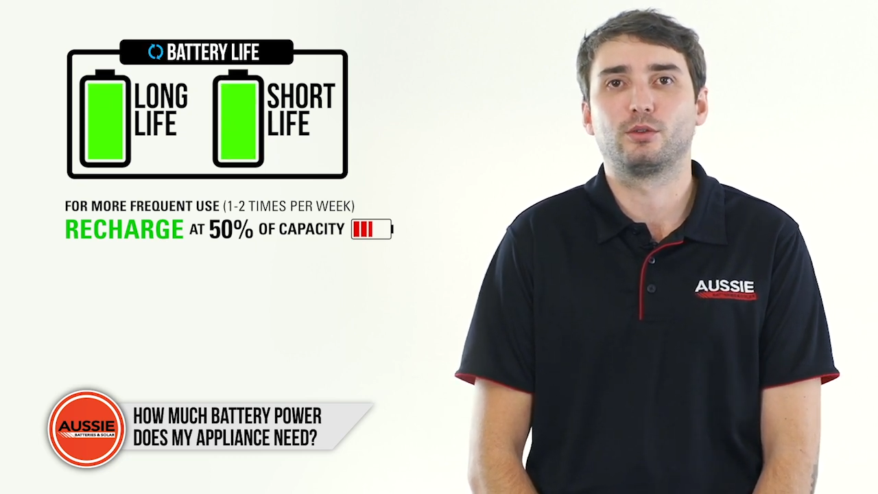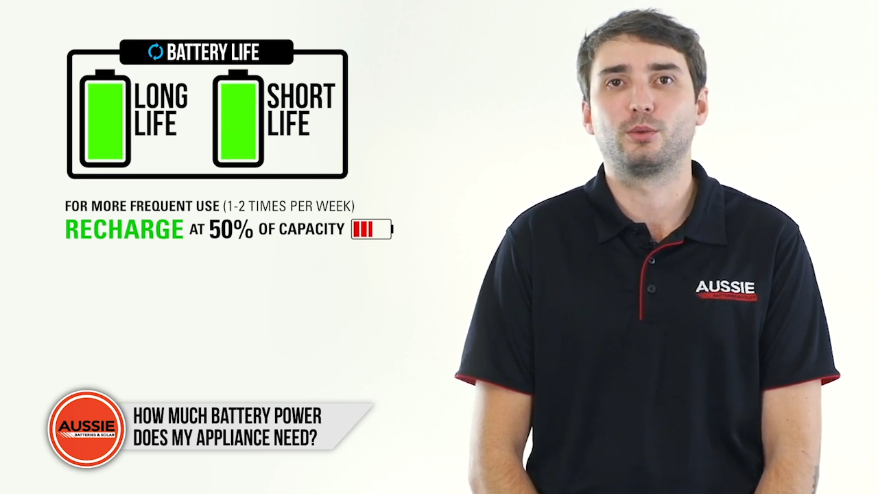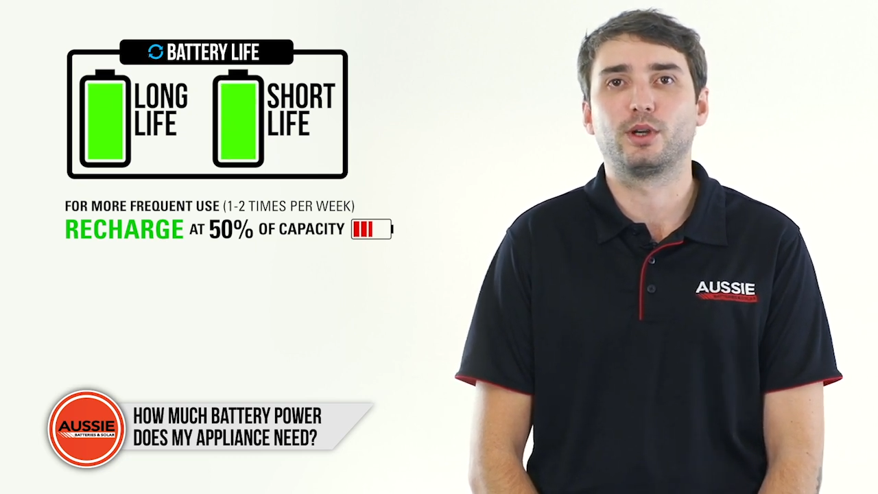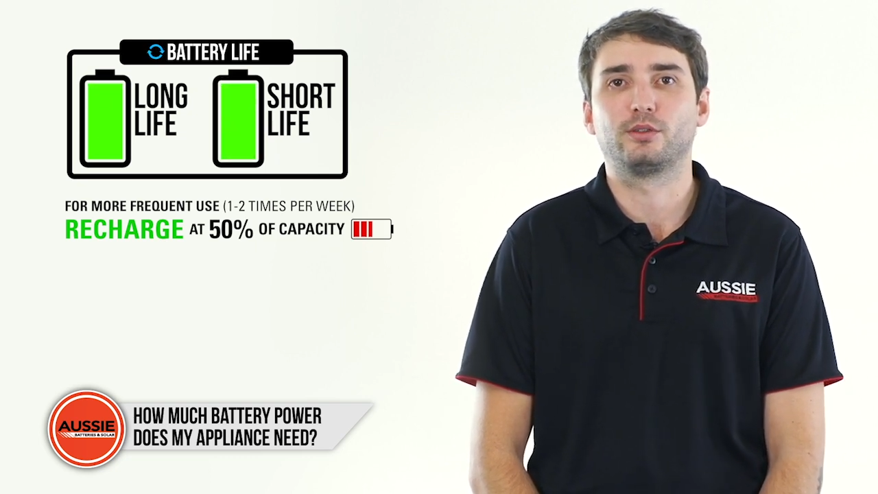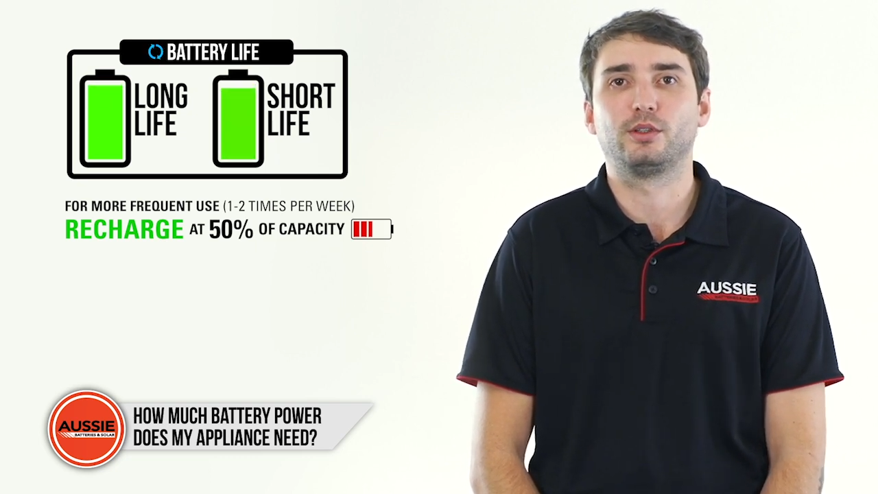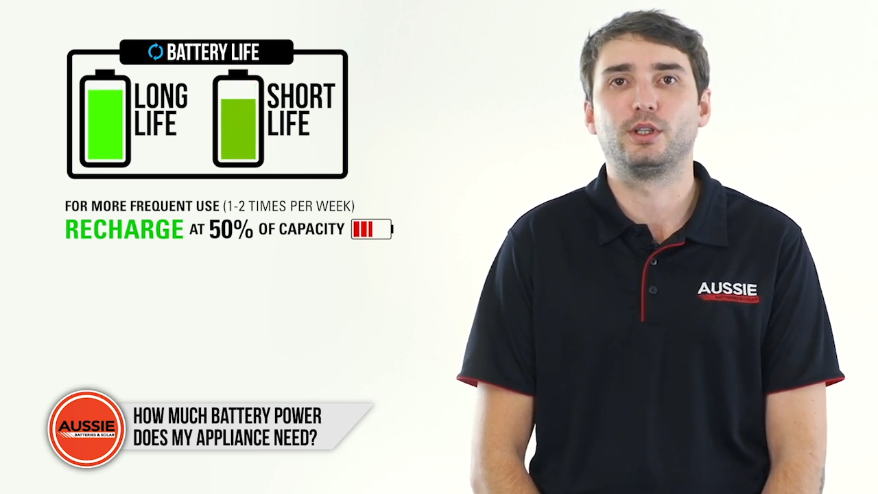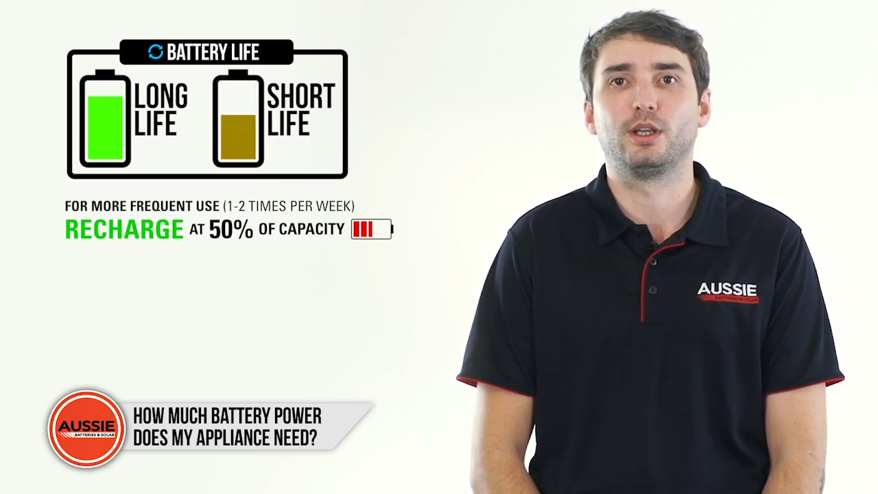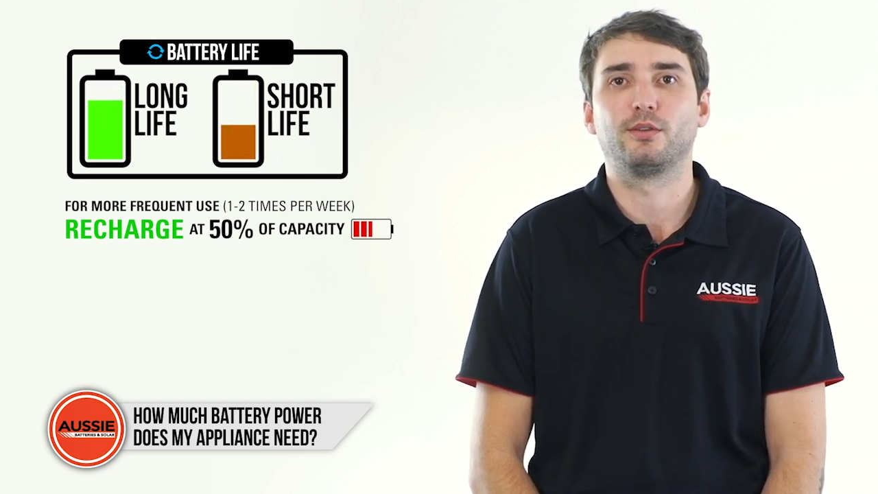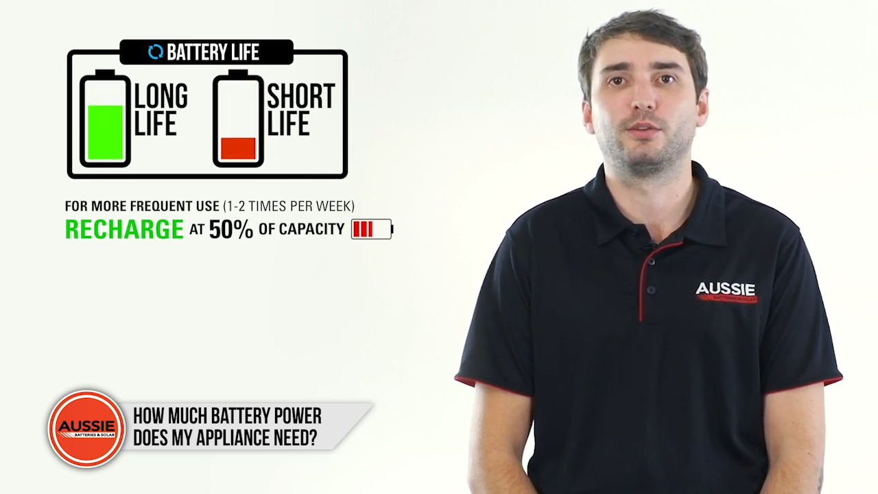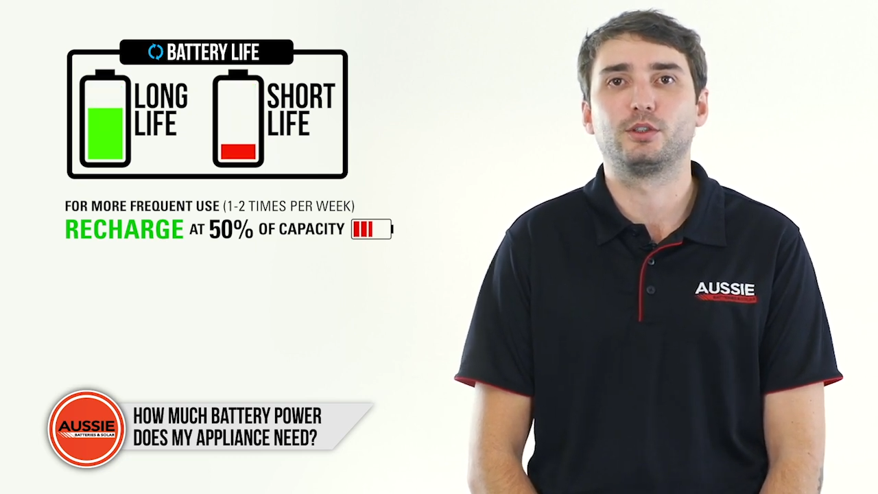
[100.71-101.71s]
twice a
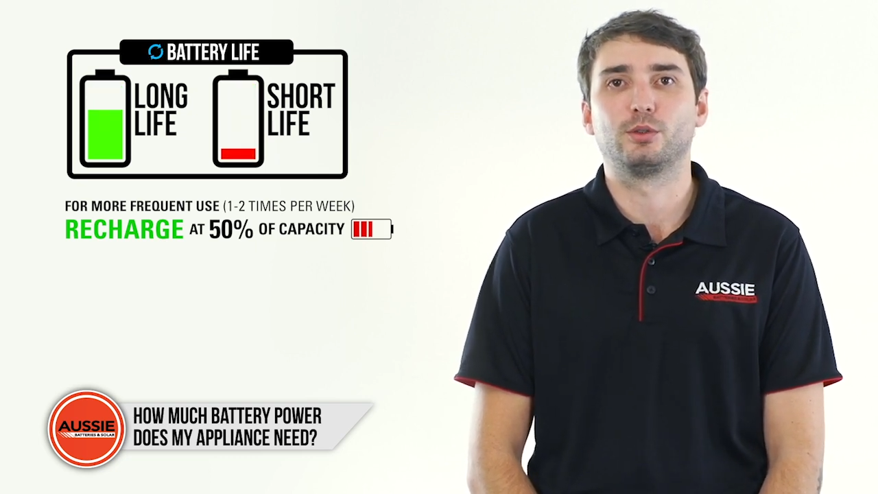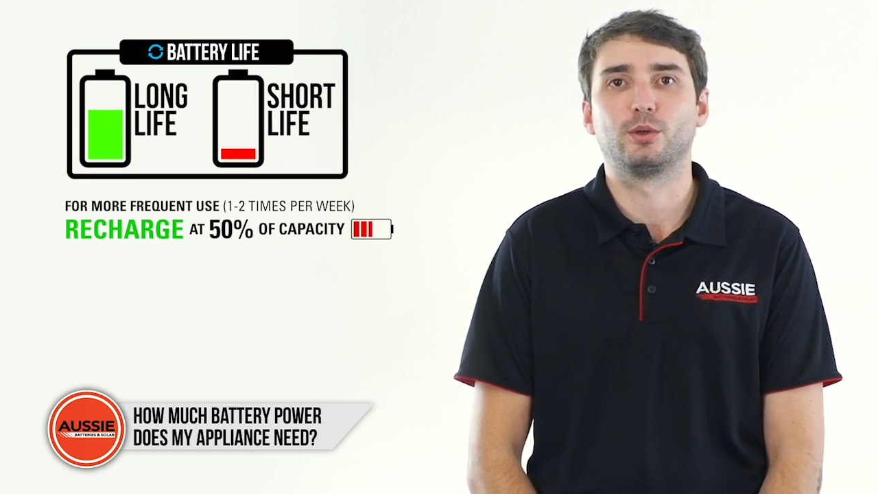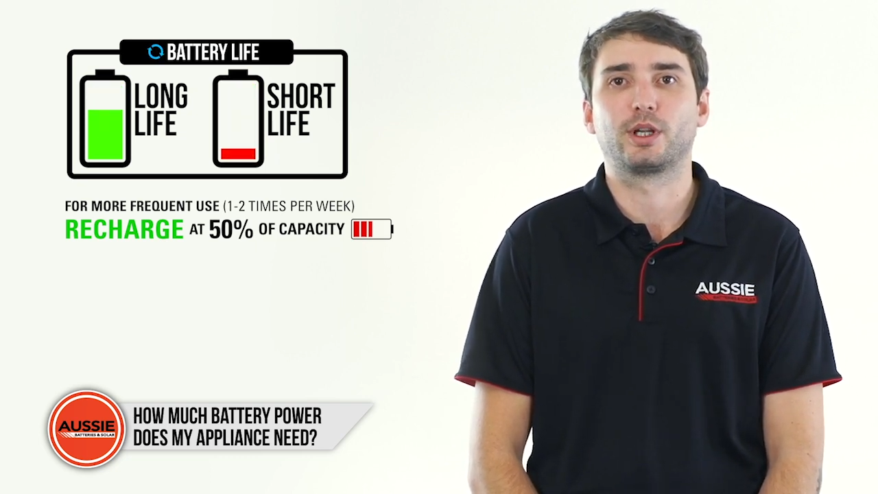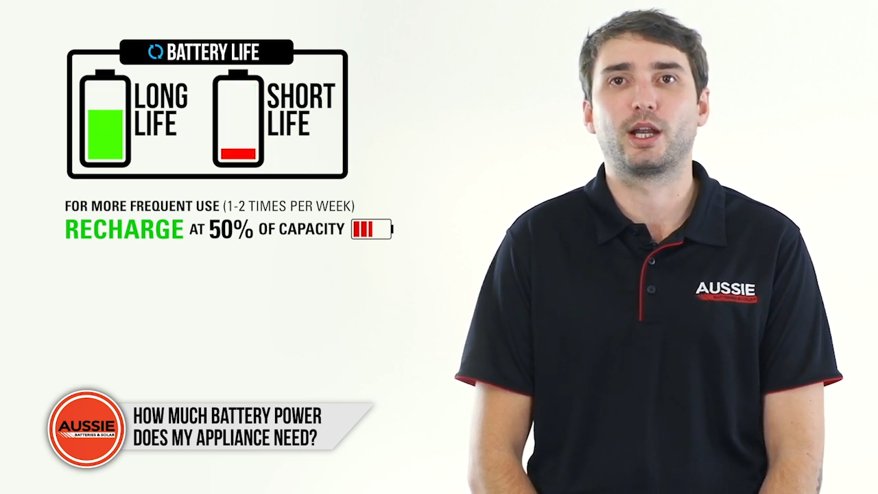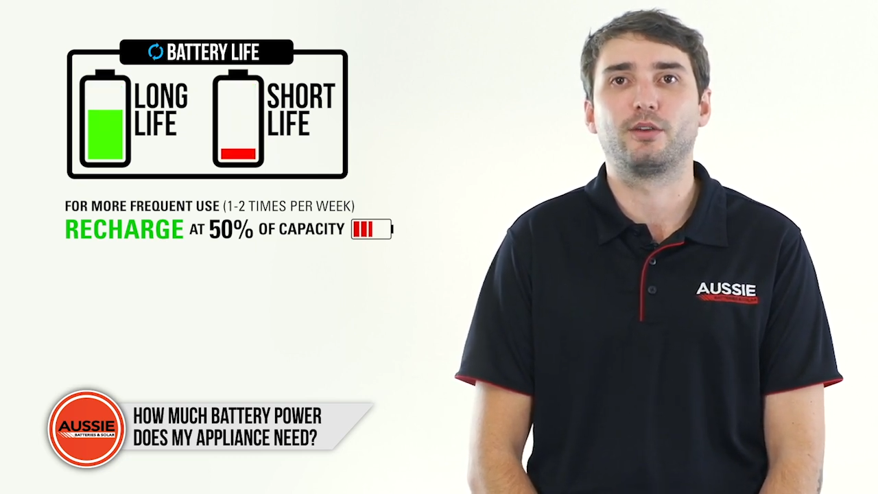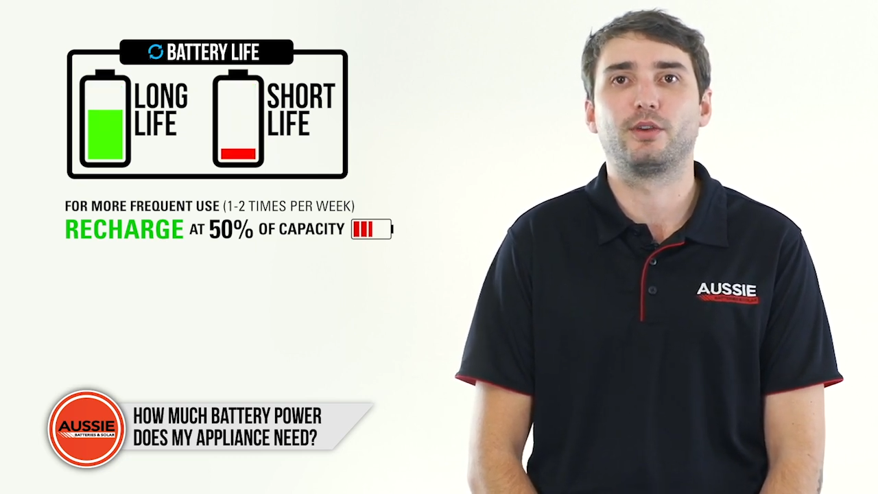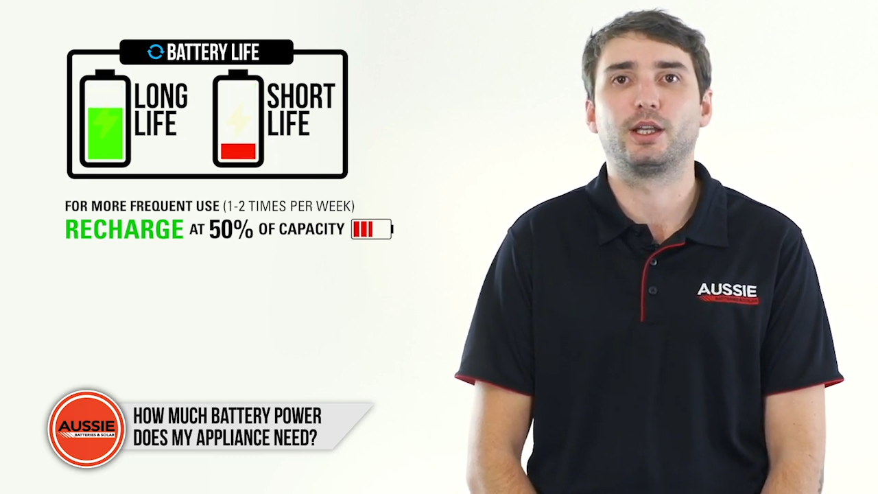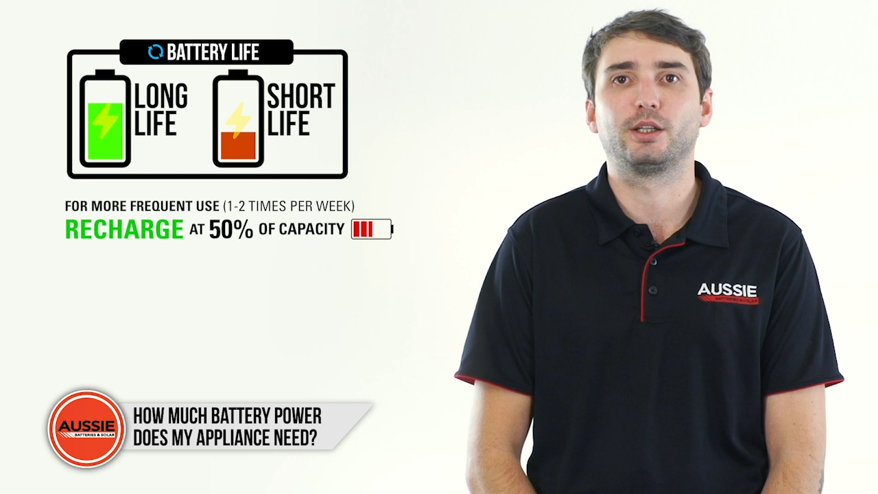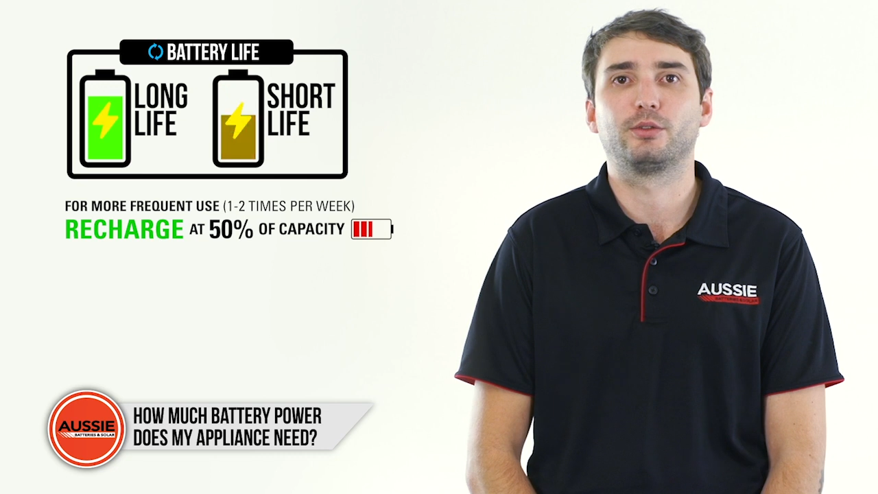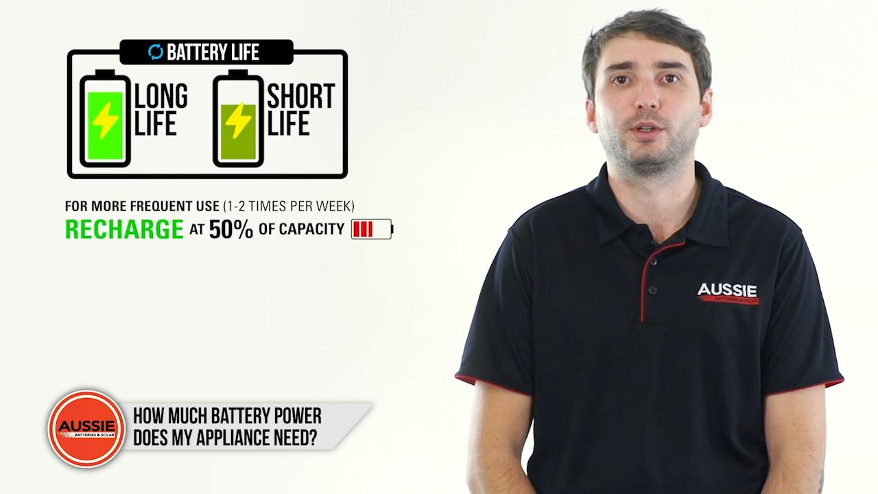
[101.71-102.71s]
year for short
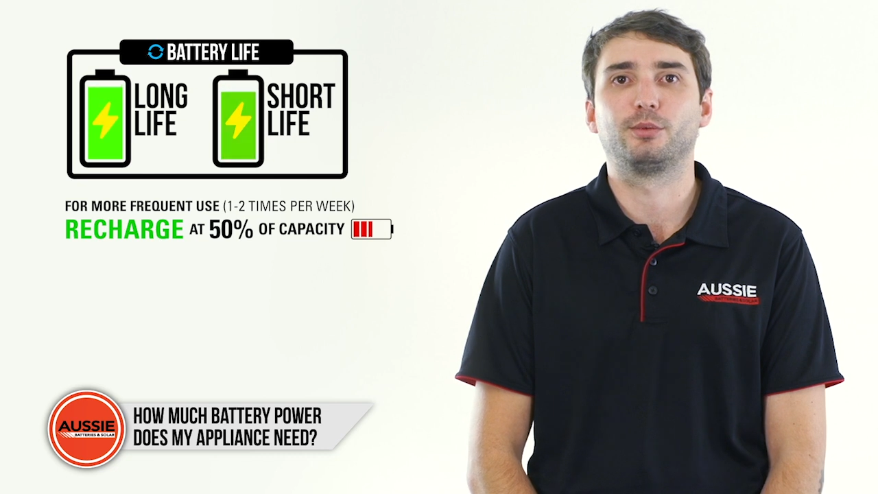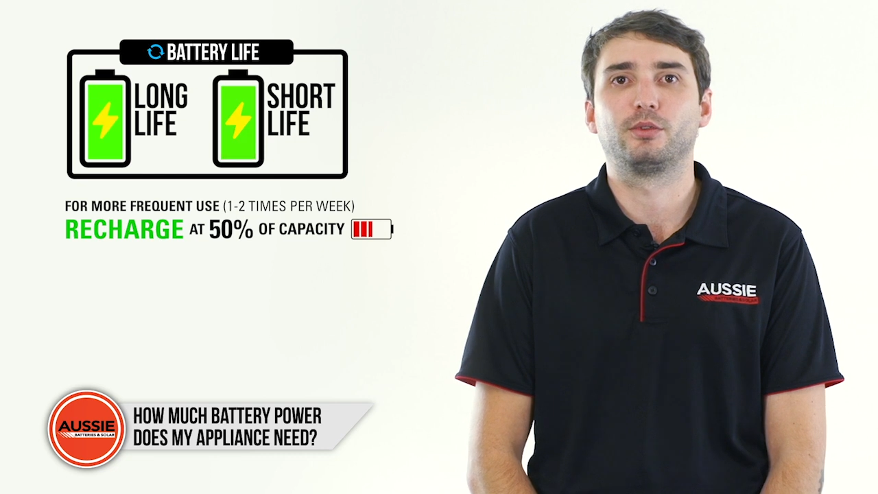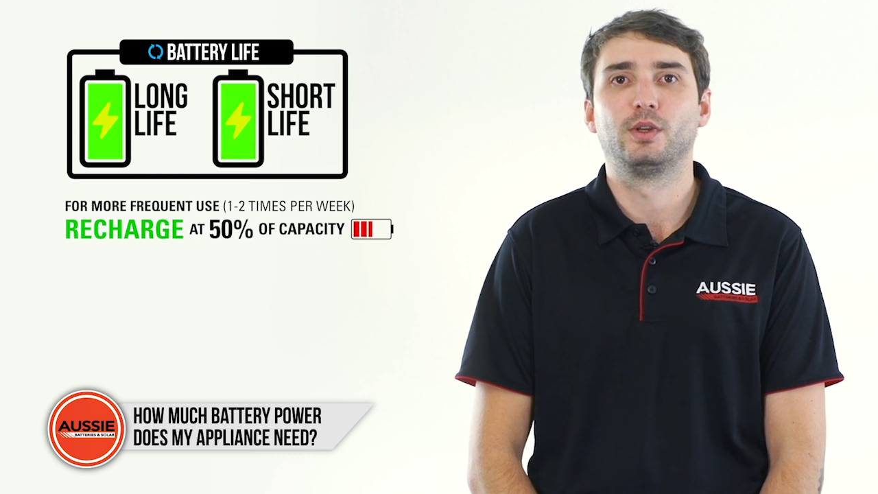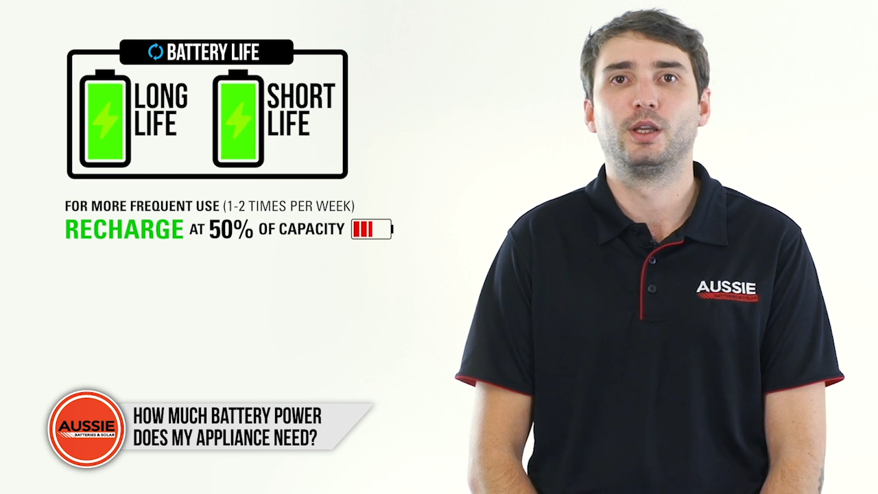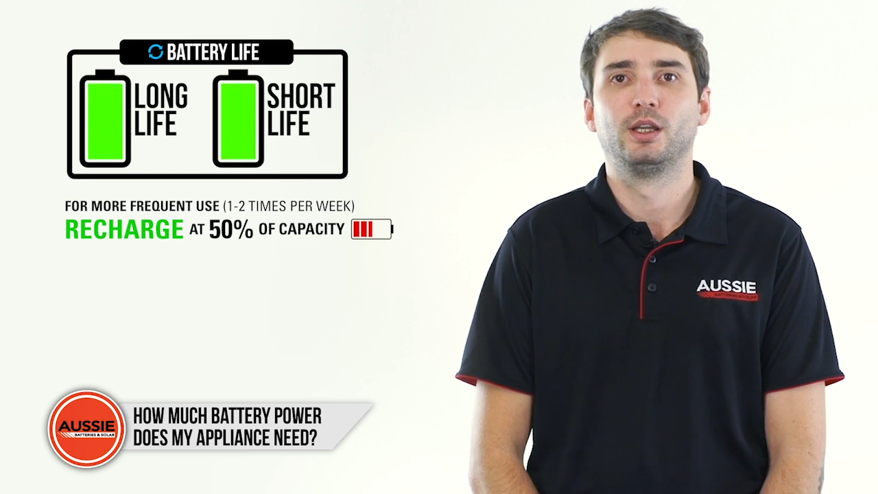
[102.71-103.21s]
caravanning trips,